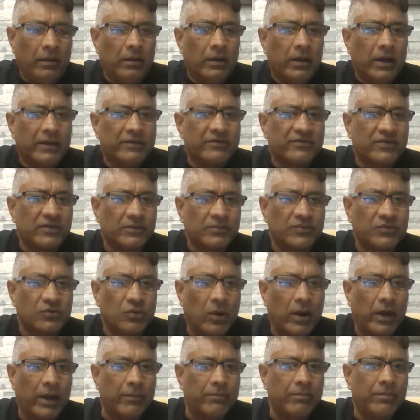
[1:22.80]
and
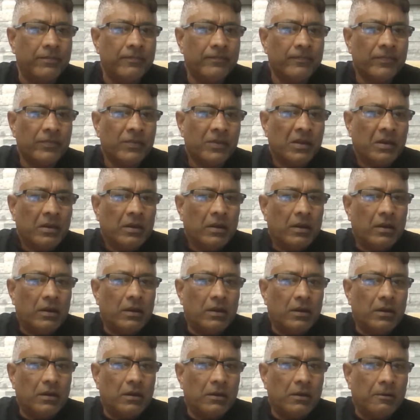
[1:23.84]
subscribe.
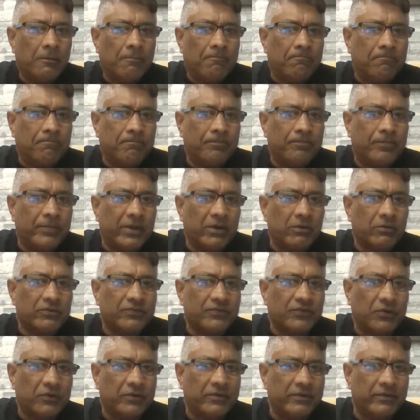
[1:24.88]
Uh, there are
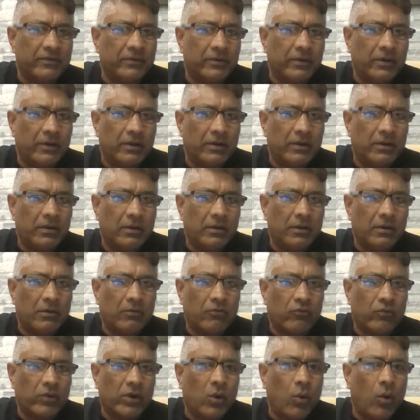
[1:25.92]
certain
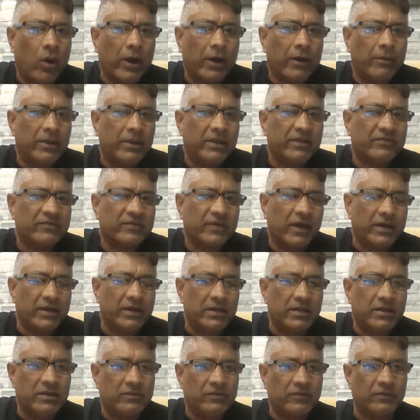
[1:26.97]
requirements I
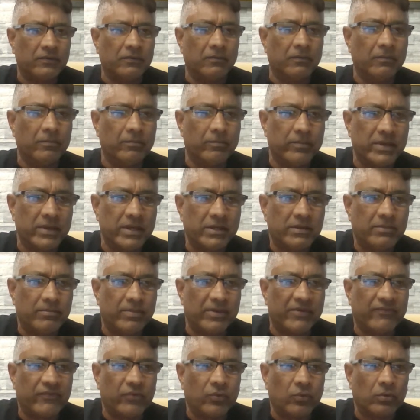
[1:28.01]
need to meet
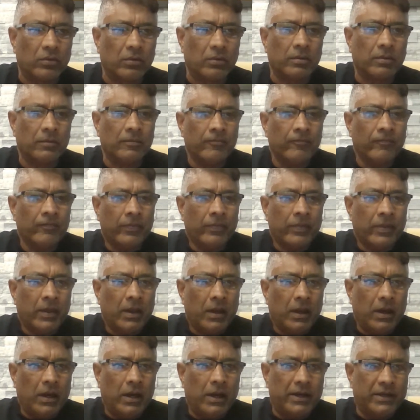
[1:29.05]
before
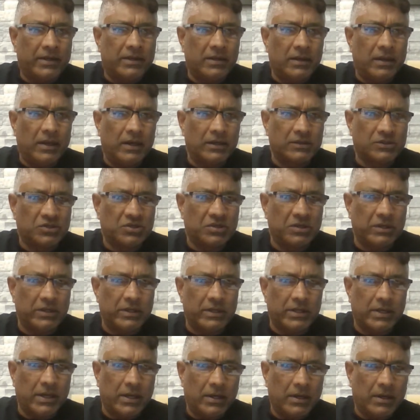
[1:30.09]
I can actually